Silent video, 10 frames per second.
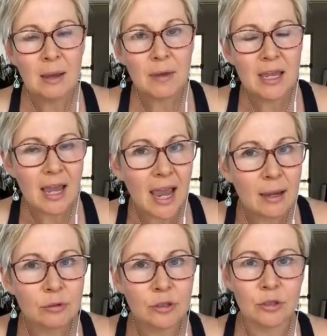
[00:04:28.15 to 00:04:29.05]
being
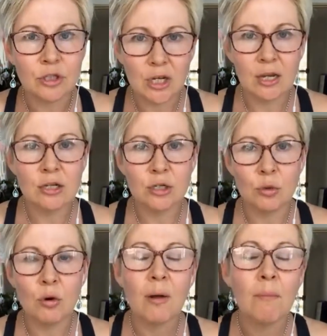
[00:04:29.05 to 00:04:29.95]
able to change
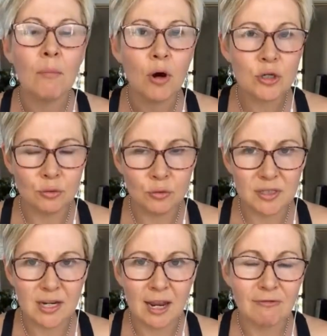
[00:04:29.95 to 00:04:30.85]
your emotional
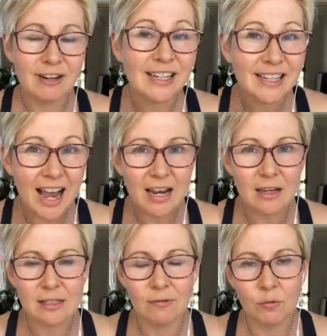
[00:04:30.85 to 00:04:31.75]
state
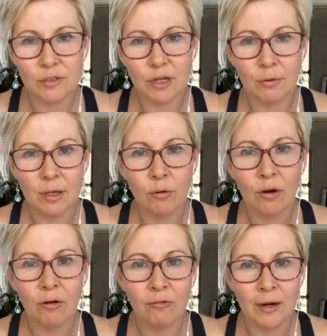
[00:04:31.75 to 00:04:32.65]
regardless of what's going
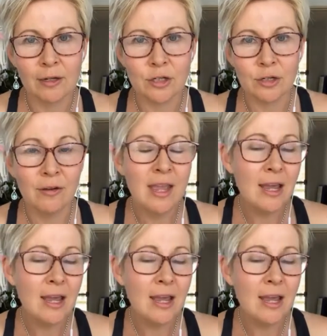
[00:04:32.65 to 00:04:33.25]
on around you.